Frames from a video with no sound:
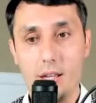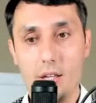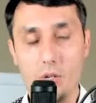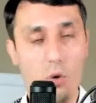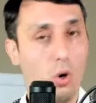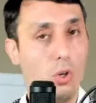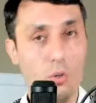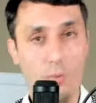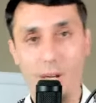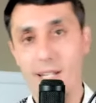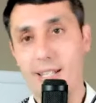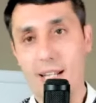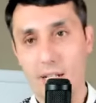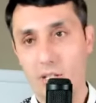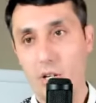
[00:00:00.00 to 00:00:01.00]
you're going to by
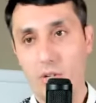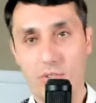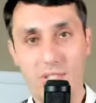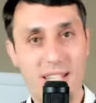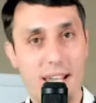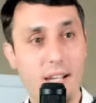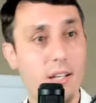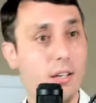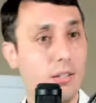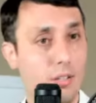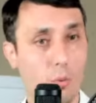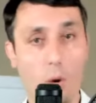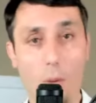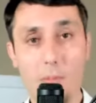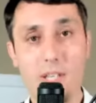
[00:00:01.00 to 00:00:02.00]
Secretary of State,
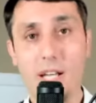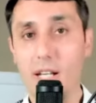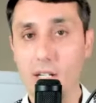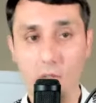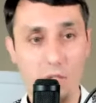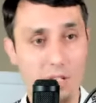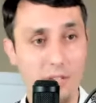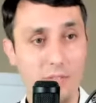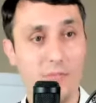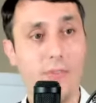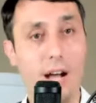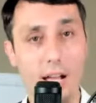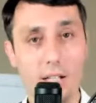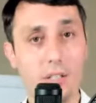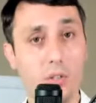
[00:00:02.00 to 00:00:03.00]
the website, and you can
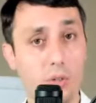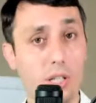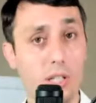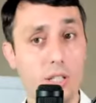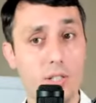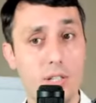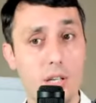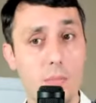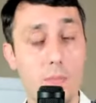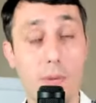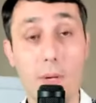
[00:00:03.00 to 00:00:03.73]
file your LLC.